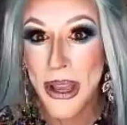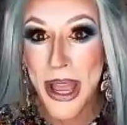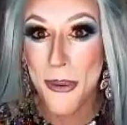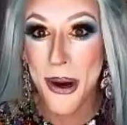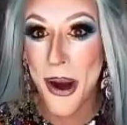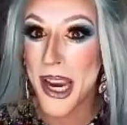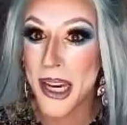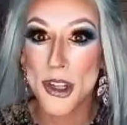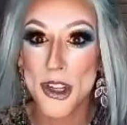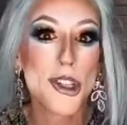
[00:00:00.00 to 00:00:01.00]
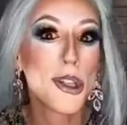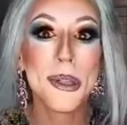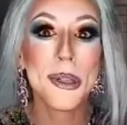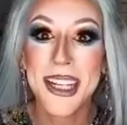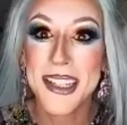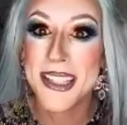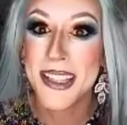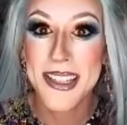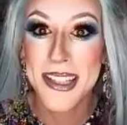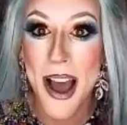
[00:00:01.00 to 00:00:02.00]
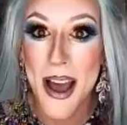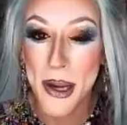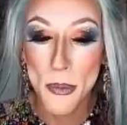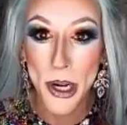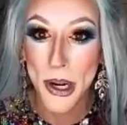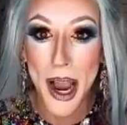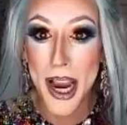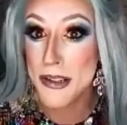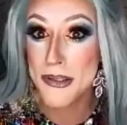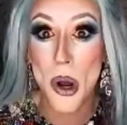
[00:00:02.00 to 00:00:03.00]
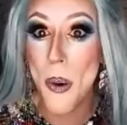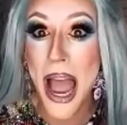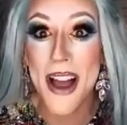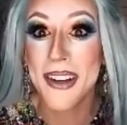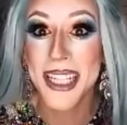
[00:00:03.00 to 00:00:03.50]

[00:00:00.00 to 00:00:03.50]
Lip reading: where I am just shooting into the sky, where I don't have any